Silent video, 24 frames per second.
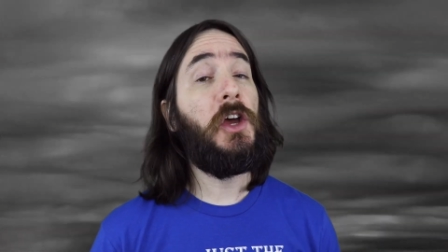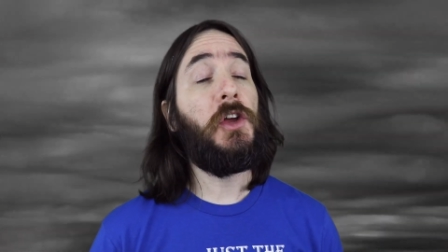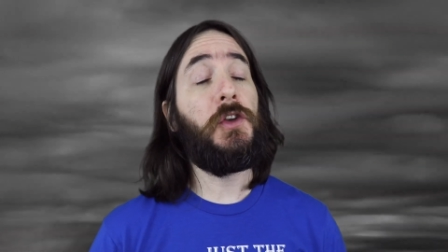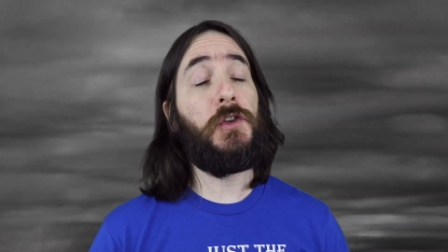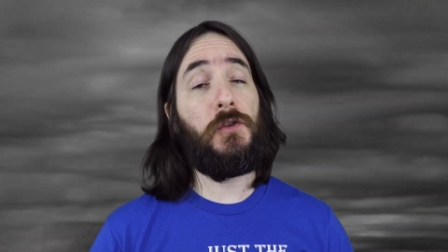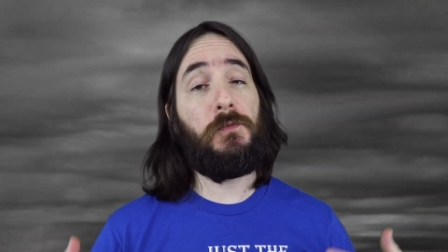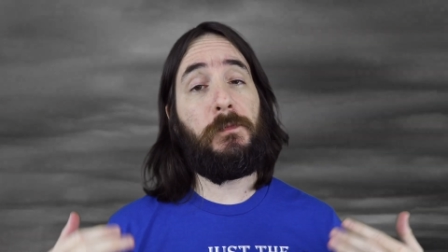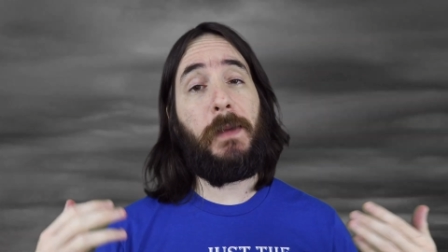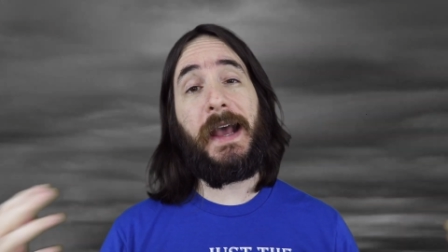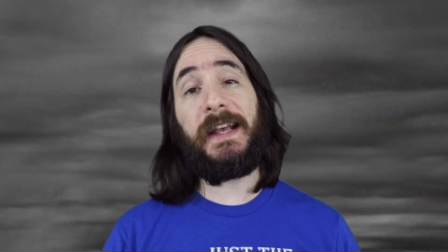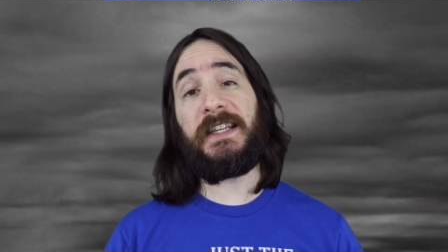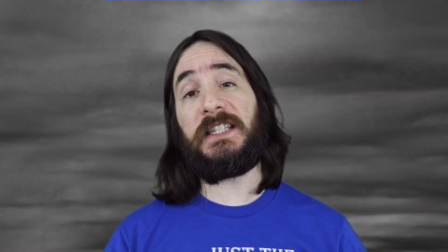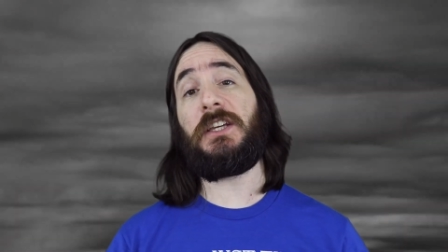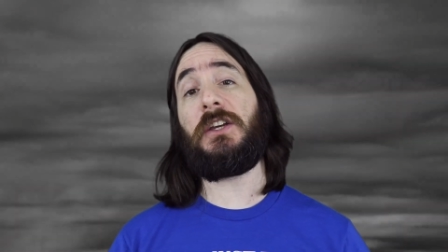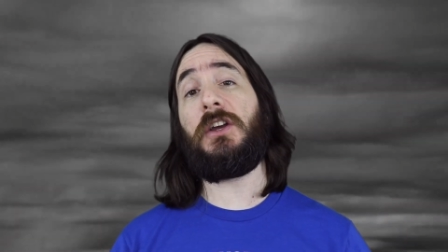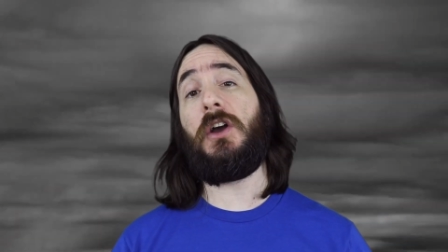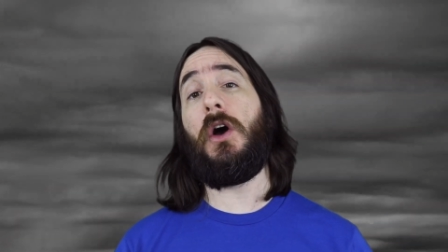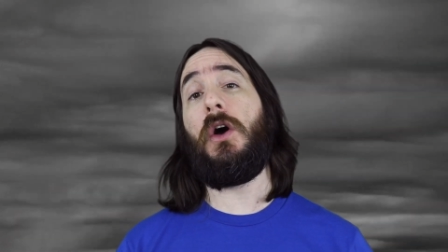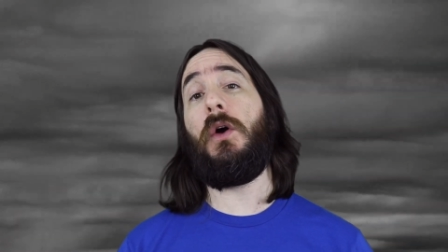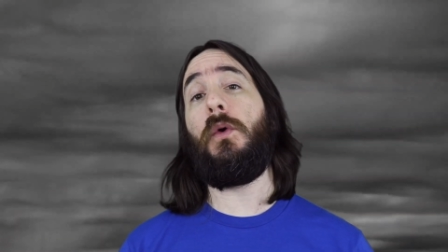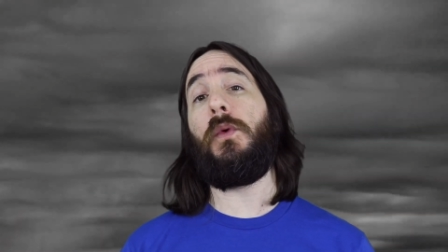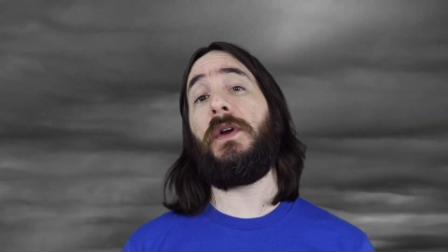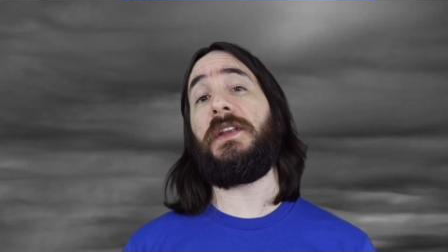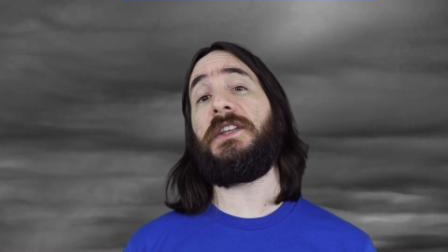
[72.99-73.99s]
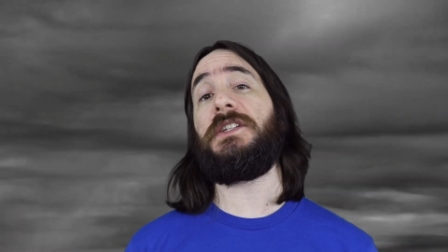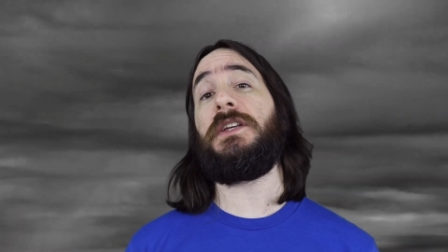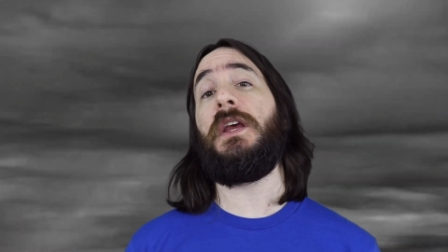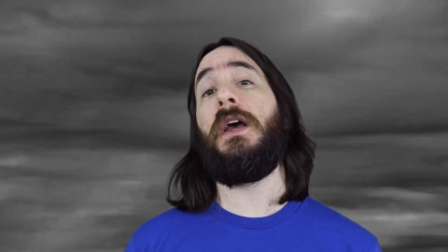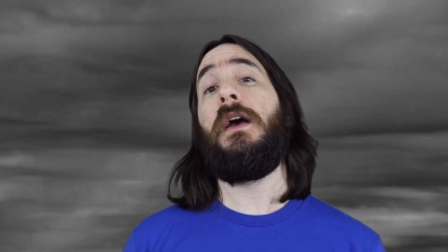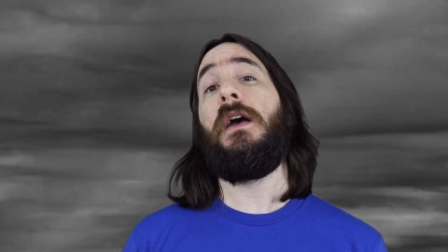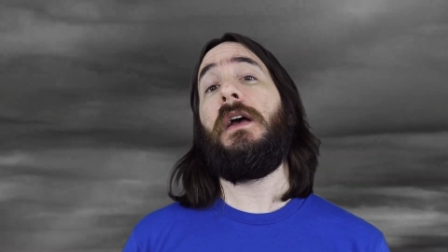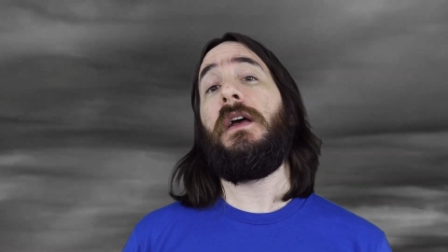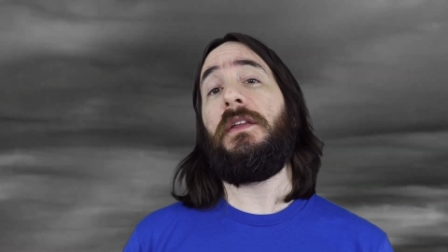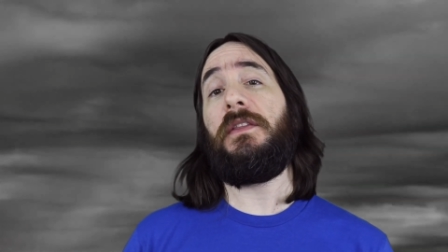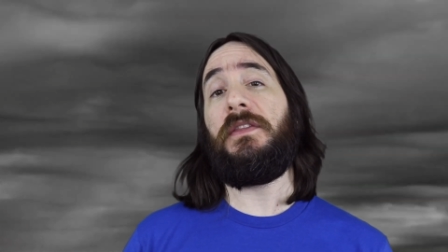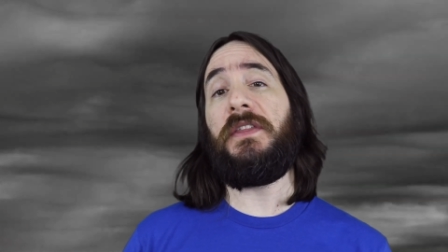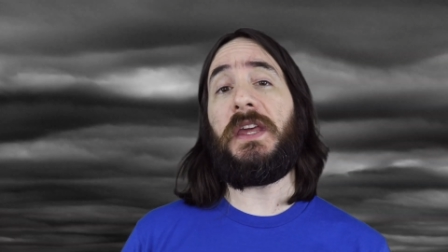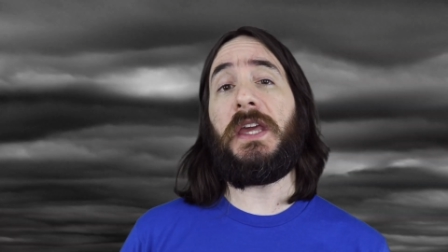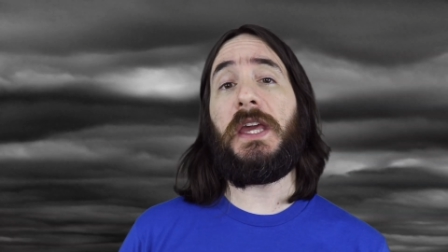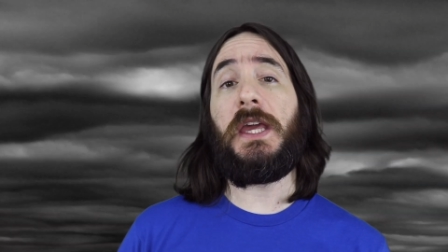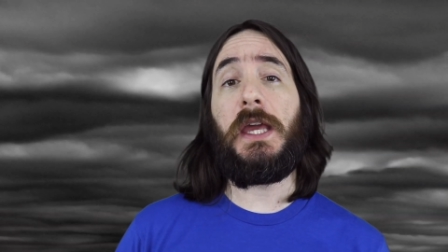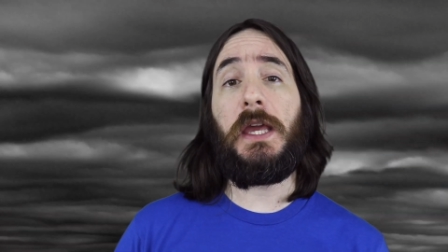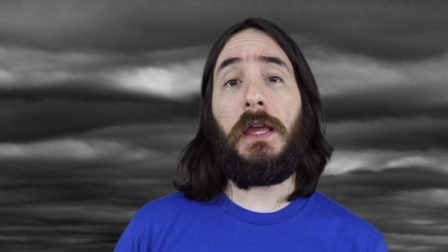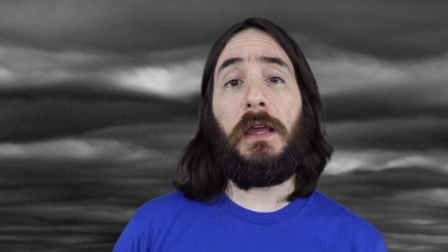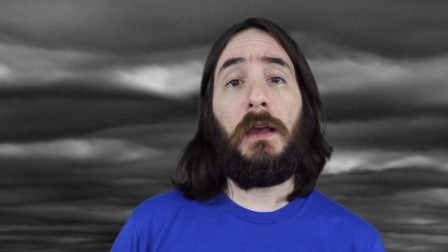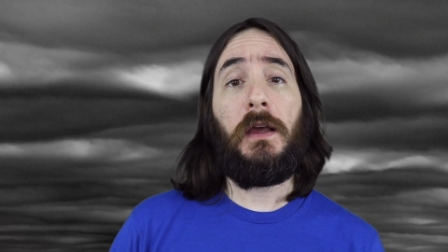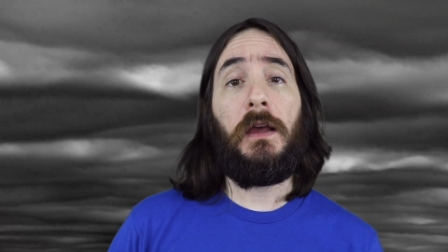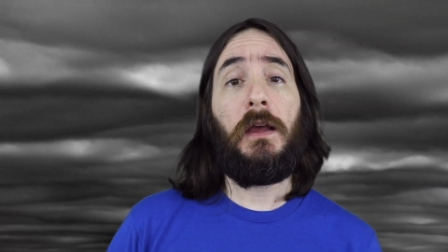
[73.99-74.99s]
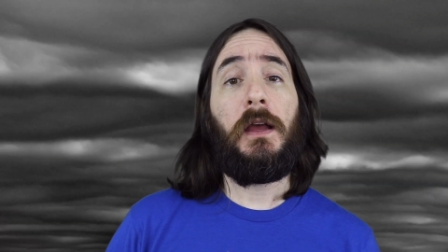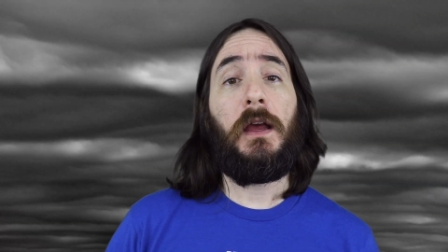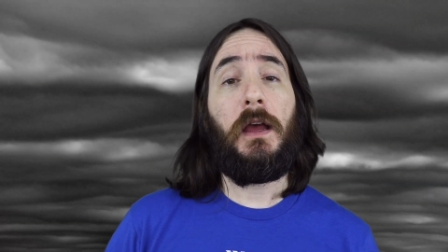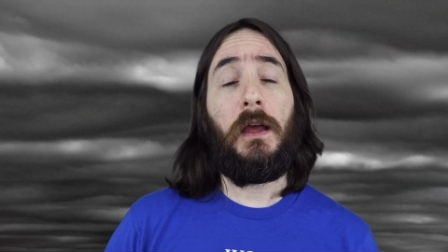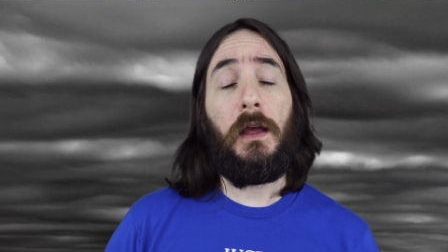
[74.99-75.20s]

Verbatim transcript: New Mexico, which the